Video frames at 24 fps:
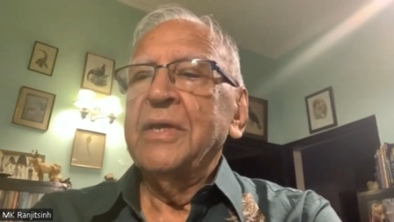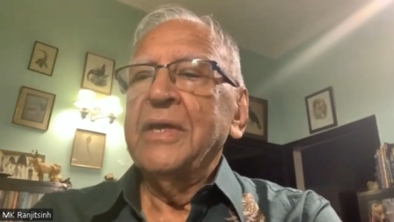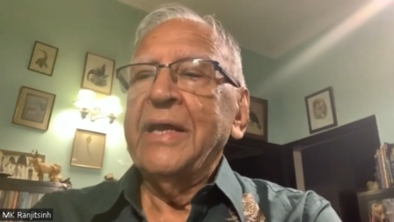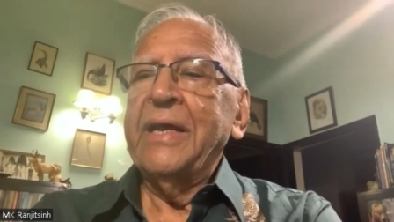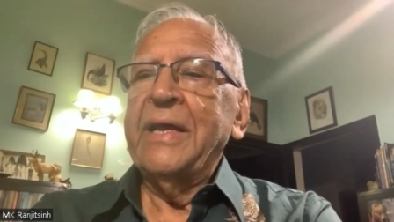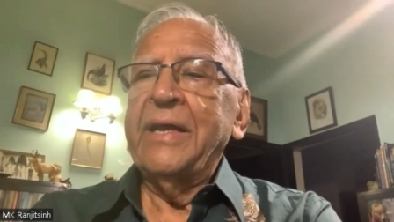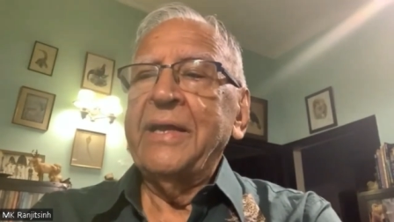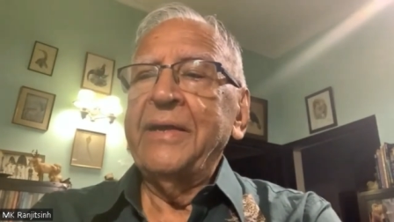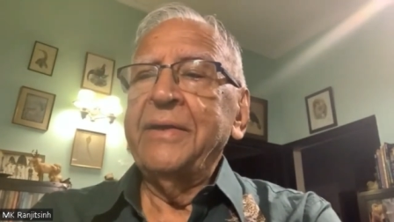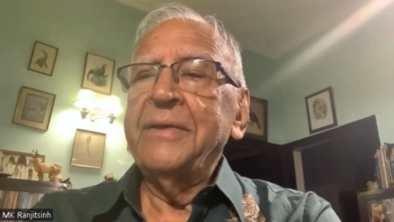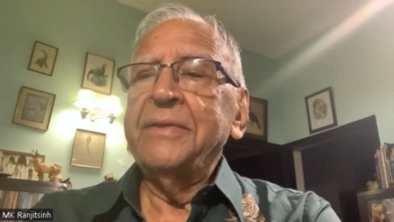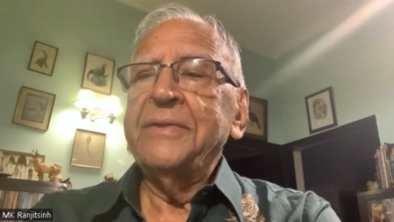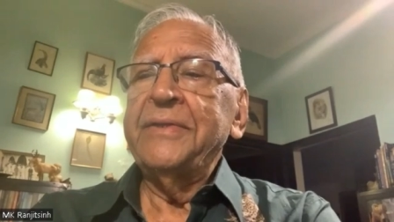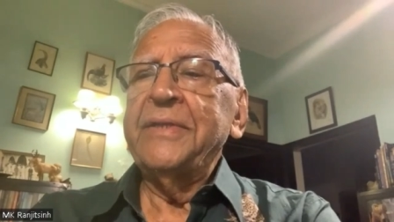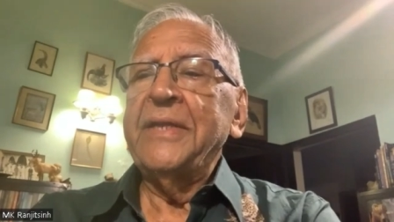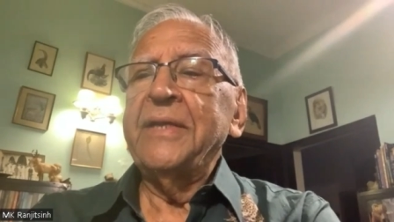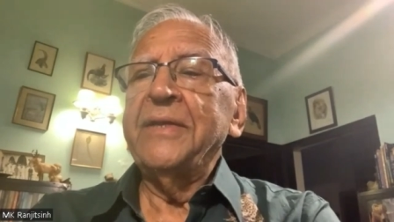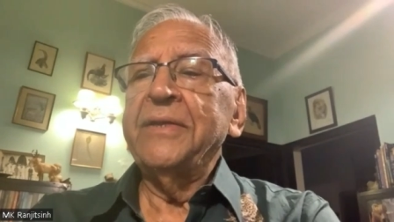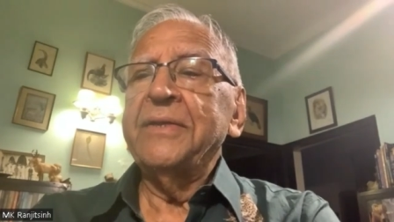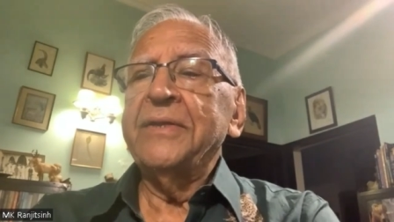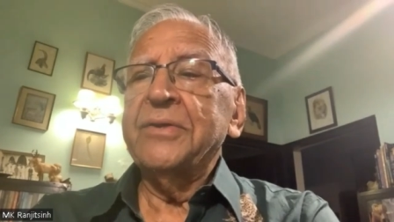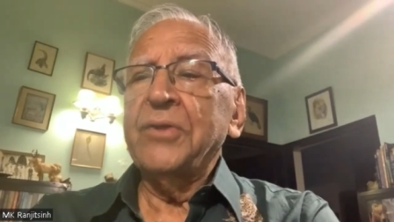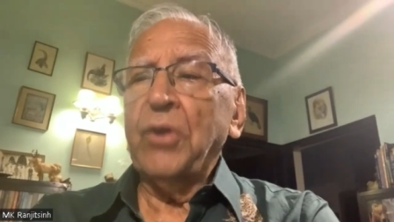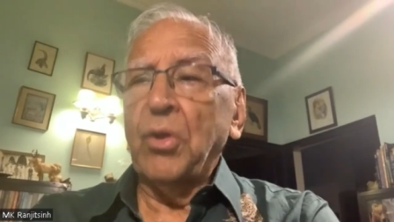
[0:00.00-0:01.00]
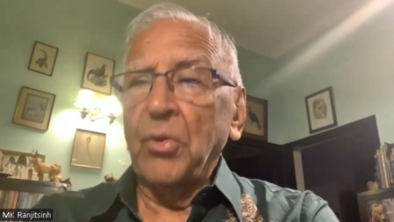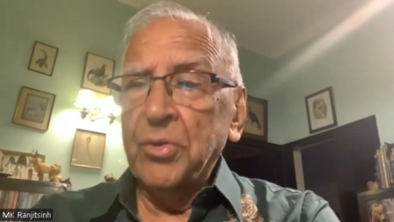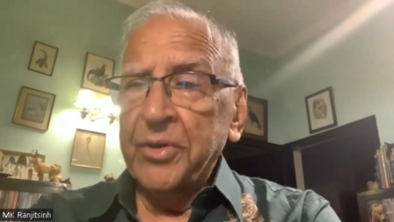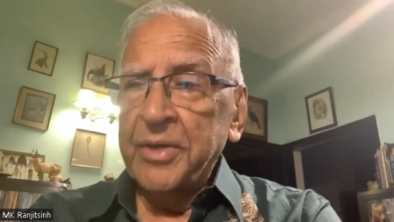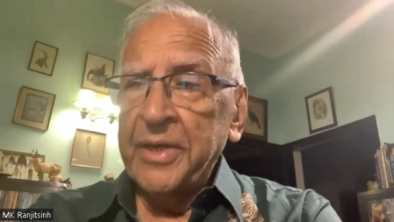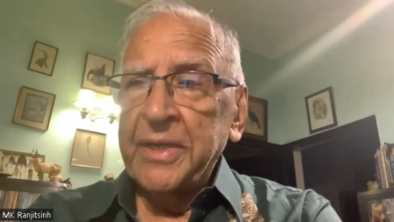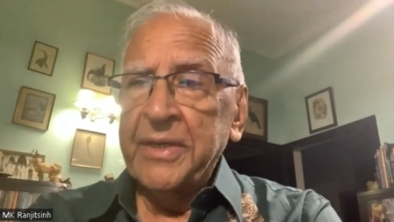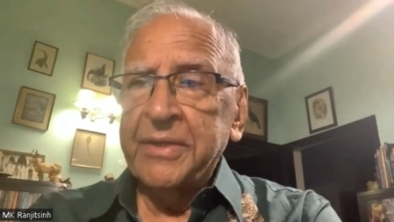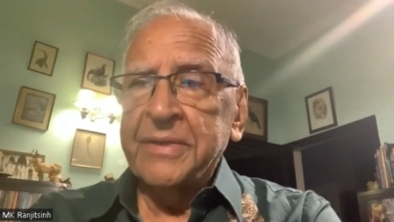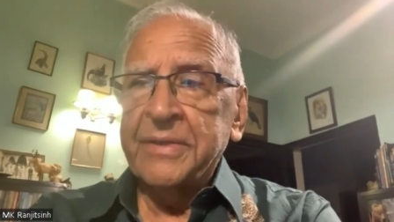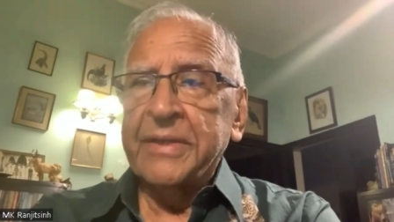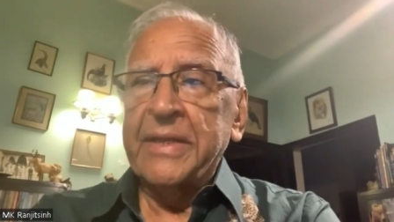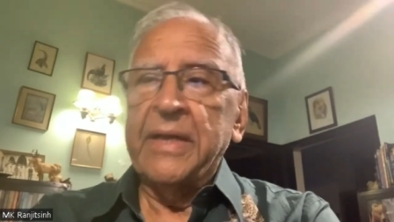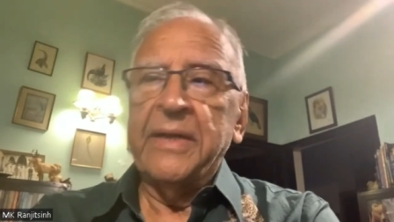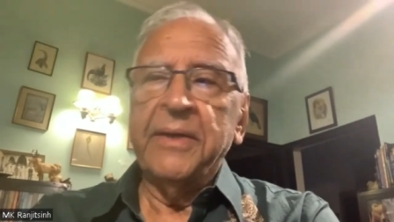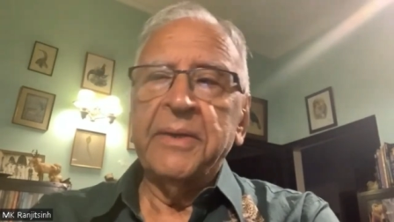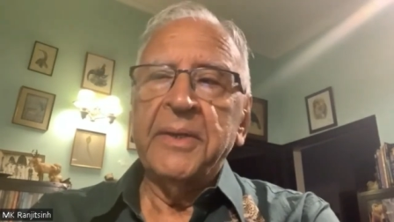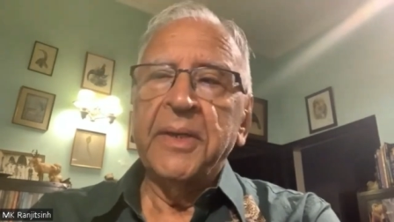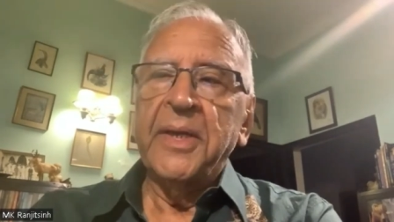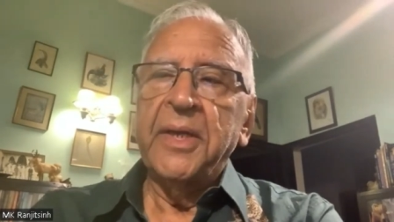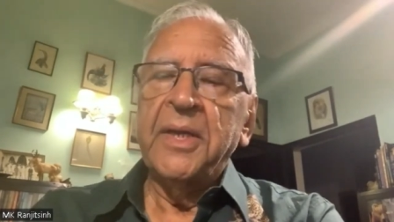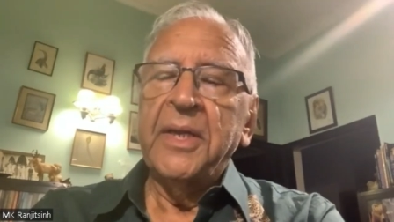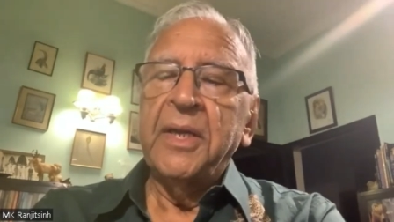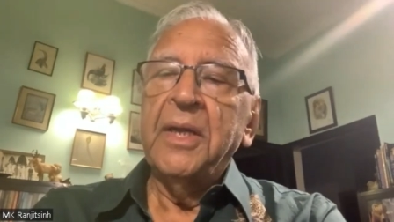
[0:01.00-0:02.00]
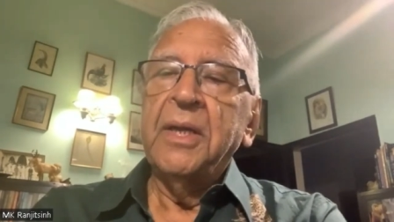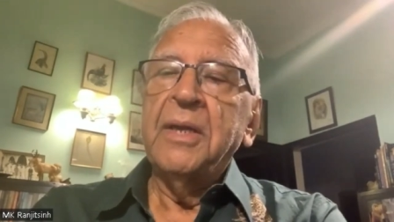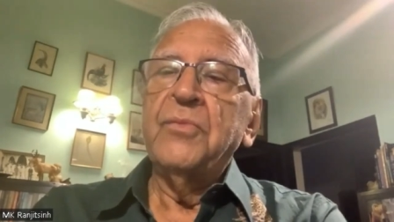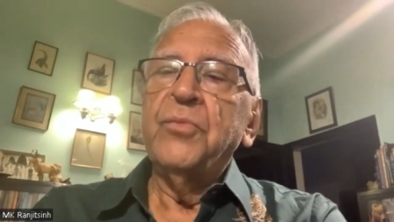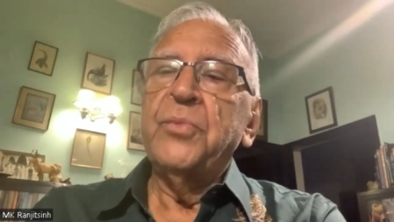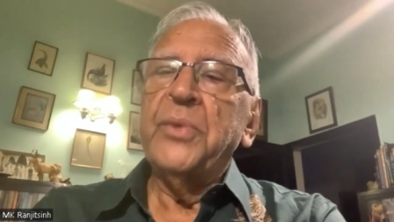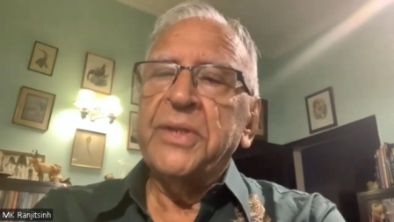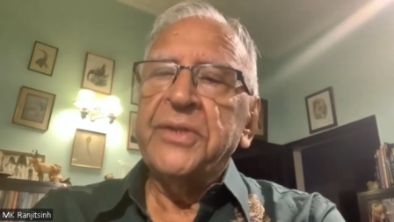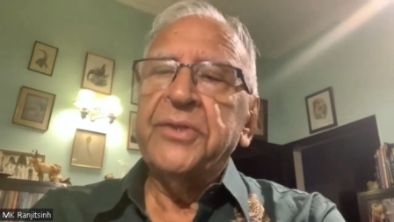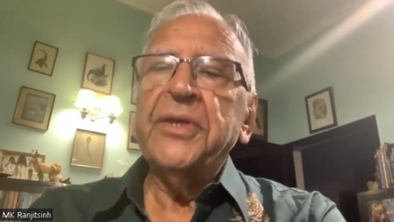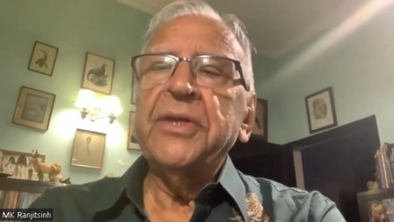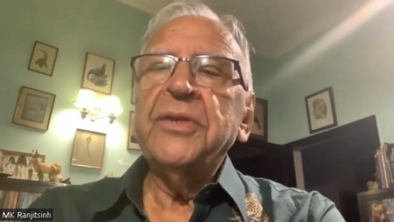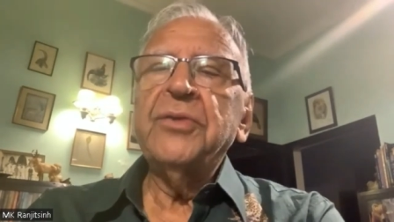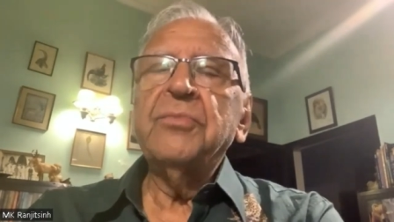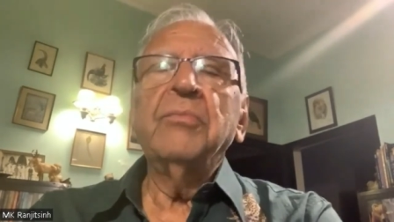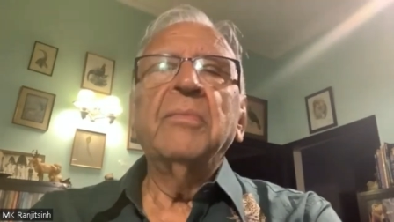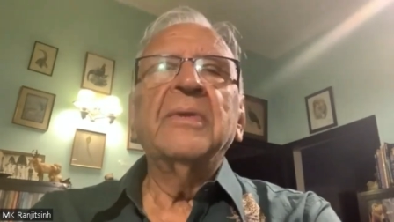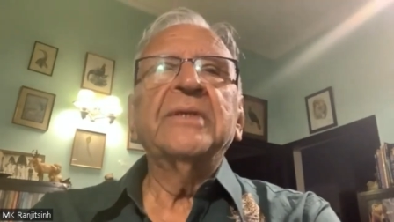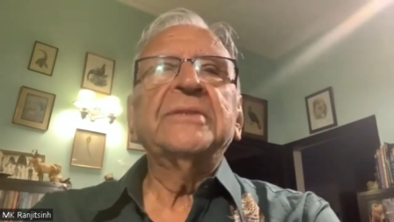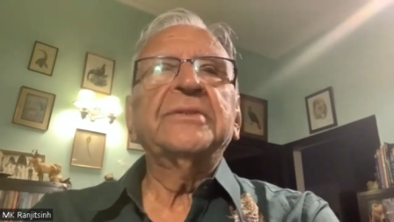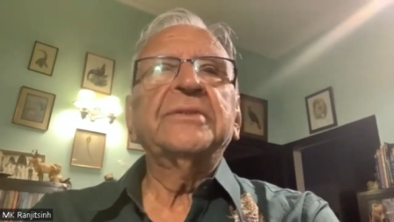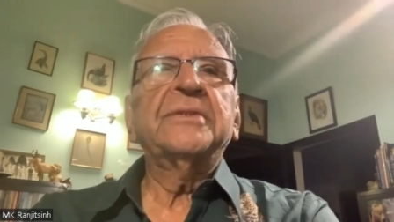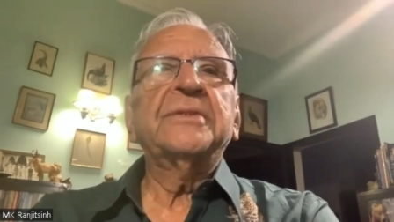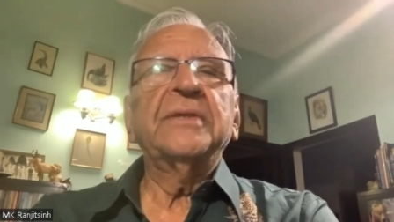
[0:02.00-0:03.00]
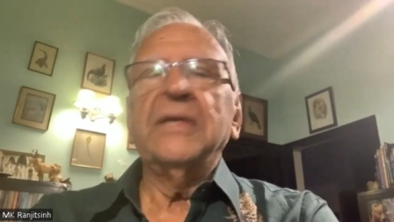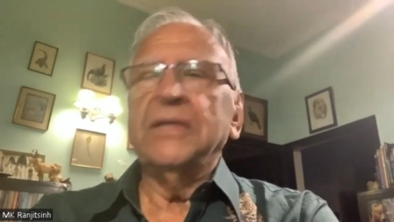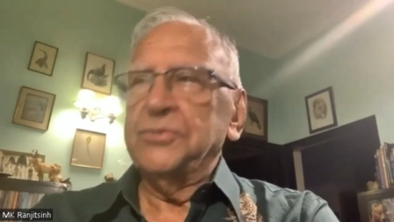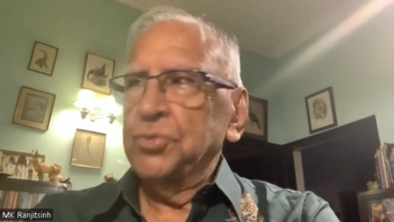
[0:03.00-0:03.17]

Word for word: And they tolerate that. With it must,